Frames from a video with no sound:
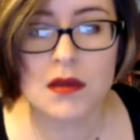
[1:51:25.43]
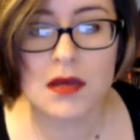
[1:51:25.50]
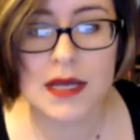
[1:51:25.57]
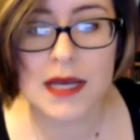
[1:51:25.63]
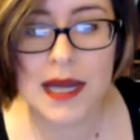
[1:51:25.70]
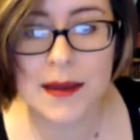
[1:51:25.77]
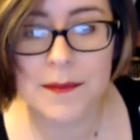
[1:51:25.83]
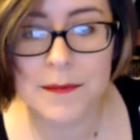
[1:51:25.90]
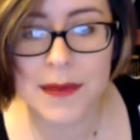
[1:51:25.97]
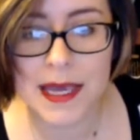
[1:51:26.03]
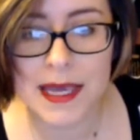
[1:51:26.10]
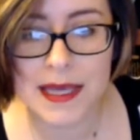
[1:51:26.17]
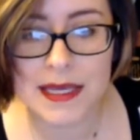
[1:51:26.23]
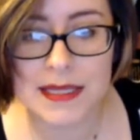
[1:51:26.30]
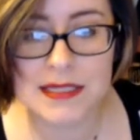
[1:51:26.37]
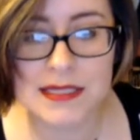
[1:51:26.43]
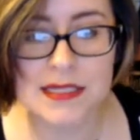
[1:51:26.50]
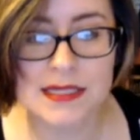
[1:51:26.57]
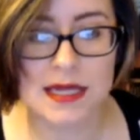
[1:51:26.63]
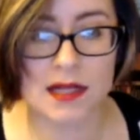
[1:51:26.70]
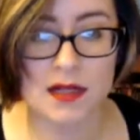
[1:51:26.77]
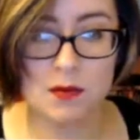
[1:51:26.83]
Could I make and
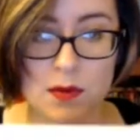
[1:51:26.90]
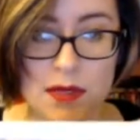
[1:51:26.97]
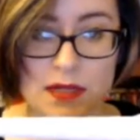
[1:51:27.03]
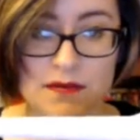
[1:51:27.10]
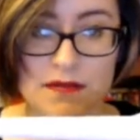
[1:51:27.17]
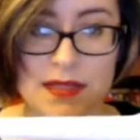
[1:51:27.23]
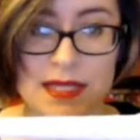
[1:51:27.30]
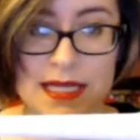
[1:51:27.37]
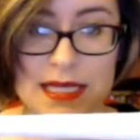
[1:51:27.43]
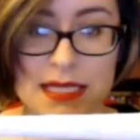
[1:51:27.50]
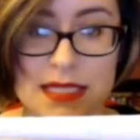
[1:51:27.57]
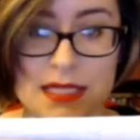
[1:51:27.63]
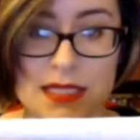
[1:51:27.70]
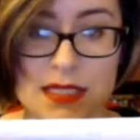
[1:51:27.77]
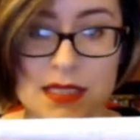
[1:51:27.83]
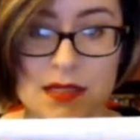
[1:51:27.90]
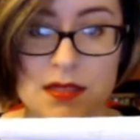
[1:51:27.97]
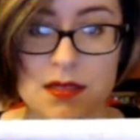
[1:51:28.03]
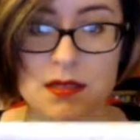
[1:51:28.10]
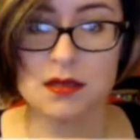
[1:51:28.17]
sell one of these?